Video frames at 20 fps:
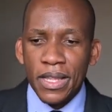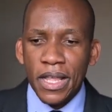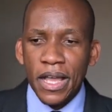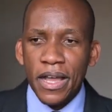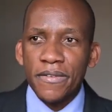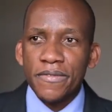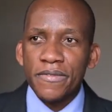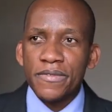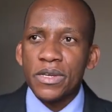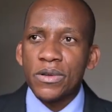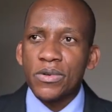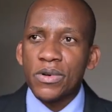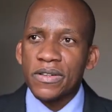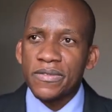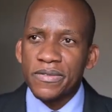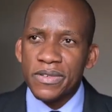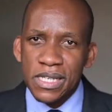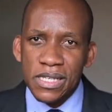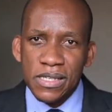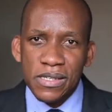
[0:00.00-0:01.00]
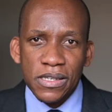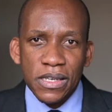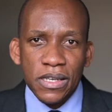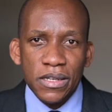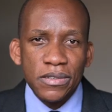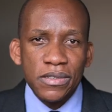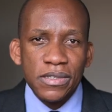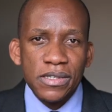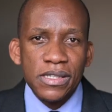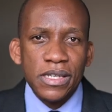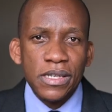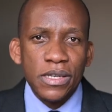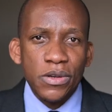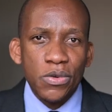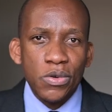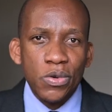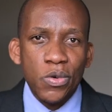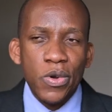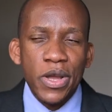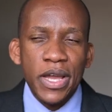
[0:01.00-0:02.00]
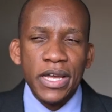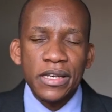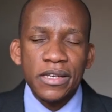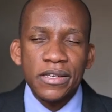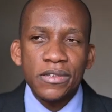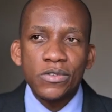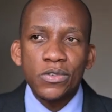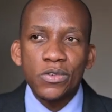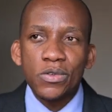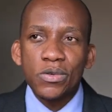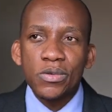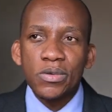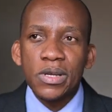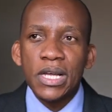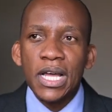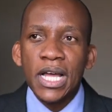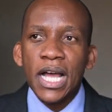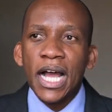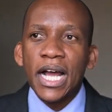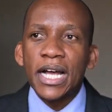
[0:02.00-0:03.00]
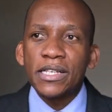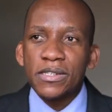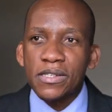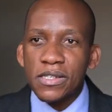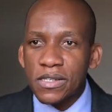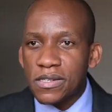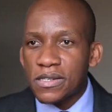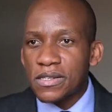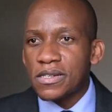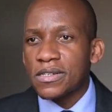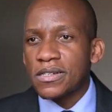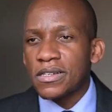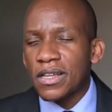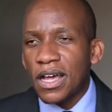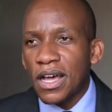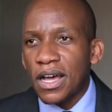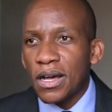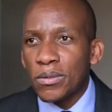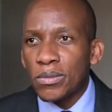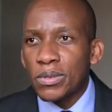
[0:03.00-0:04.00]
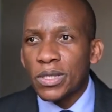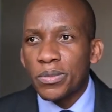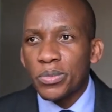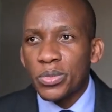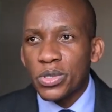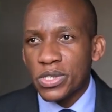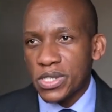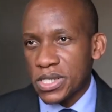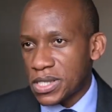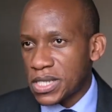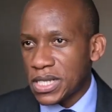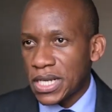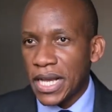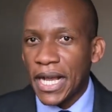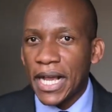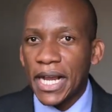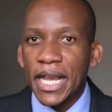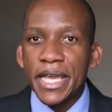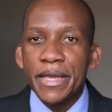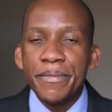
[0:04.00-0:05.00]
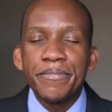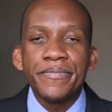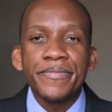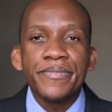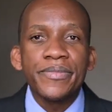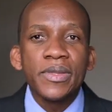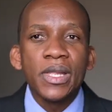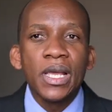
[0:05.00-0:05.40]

have the relevant skills that are required to assist with processing a claim.